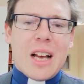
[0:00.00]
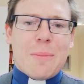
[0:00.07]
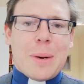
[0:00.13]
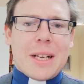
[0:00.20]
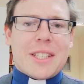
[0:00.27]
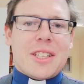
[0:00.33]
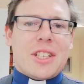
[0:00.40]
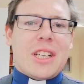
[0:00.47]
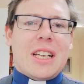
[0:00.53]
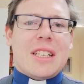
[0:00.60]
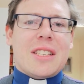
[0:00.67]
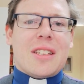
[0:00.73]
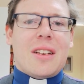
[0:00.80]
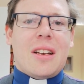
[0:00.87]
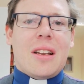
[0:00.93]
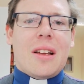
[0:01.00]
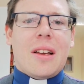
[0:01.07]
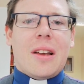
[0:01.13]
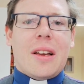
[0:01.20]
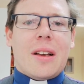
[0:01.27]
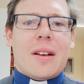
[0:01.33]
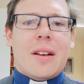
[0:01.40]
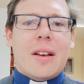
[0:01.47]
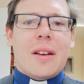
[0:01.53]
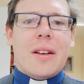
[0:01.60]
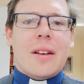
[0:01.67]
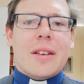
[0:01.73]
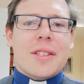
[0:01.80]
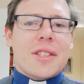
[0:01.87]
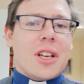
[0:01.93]
And passages like
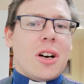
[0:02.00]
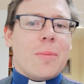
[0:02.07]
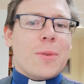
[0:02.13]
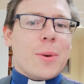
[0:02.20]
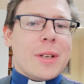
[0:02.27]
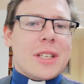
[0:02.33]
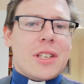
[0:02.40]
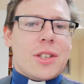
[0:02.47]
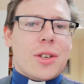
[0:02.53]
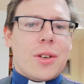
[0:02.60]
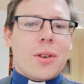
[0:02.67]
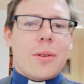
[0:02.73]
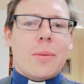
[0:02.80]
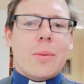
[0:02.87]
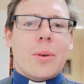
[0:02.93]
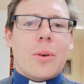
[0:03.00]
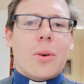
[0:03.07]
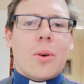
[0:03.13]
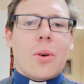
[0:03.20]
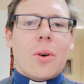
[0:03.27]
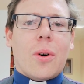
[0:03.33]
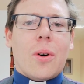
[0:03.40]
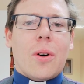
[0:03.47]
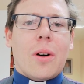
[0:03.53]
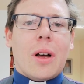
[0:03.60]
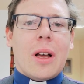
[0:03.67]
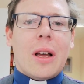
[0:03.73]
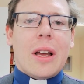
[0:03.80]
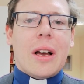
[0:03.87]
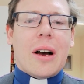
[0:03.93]
Psalm 22 or
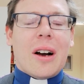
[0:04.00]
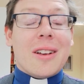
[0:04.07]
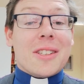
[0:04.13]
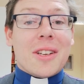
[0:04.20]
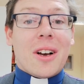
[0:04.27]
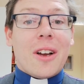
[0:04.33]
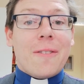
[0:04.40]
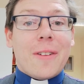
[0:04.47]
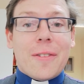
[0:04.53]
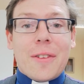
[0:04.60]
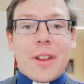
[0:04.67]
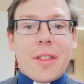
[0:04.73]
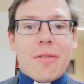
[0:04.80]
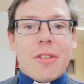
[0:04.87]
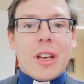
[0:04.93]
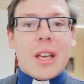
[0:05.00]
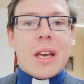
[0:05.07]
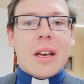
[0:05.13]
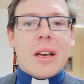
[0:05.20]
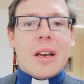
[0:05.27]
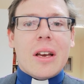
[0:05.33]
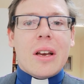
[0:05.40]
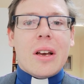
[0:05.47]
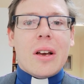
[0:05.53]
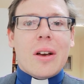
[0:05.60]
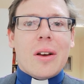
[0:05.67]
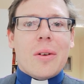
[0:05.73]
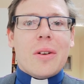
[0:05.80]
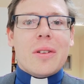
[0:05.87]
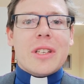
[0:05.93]
Isaiah 53
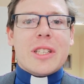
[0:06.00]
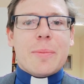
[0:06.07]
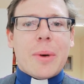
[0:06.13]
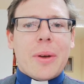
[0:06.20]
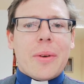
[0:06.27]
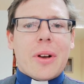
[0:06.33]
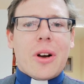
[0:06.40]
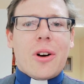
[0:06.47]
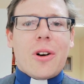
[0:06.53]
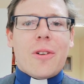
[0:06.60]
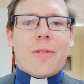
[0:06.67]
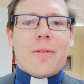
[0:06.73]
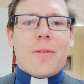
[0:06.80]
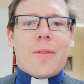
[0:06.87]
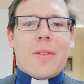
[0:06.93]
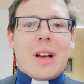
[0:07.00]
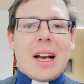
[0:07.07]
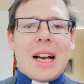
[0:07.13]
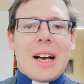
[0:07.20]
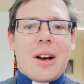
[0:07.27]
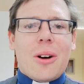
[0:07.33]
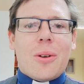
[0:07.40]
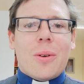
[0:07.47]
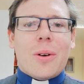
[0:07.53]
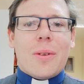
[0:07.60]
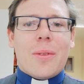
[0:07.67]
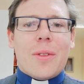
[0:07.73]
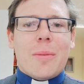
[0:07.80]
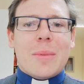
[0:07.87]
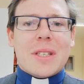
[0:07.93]
spoke of how
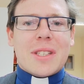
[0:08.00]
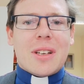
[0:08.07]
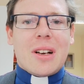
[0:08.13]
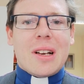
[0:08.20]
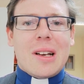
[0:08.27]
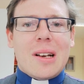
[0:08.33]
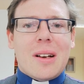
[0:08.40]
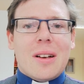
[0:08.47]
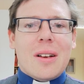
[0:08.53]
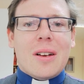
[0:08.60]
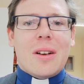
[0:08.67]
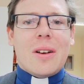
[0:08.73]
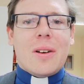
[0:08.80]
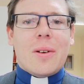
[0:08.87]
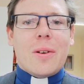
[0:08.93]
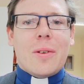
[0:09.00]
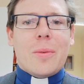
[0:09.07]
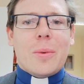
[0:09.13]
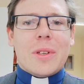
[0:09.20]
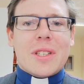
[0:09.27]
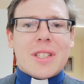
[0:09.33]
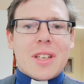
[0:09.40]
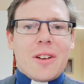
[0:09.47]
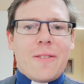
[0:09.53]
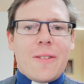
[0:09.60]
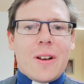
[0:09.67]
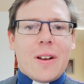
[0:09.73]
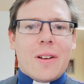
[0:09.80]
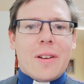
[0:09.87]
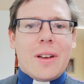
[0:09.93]
the Messiah would
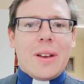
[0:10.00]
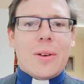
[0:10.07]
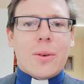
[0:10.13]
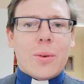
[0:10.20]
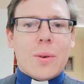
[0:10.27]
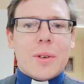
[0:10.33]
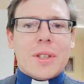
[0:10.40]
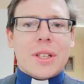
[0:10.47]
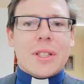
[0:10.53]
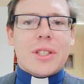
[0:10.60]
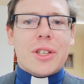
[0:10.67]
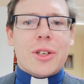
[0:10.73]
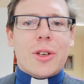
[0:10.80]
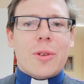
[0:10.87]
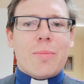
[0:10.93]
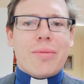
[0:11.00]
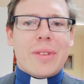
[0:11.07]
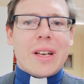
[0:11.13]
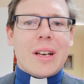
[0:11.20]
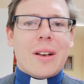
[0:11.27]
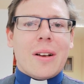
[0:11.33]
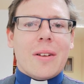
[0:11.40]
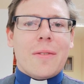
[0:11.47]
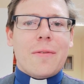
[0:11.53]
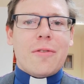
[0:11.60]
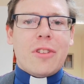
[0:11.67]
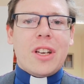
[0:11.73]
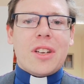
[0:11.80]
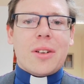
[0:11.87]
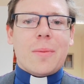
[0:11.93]
suffer in order to bring
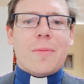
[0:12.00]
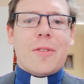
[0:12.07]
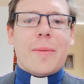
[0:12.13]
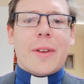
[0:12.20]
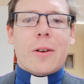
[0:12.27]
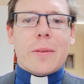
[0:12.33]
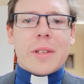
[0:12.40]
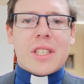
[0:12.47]
freedom from the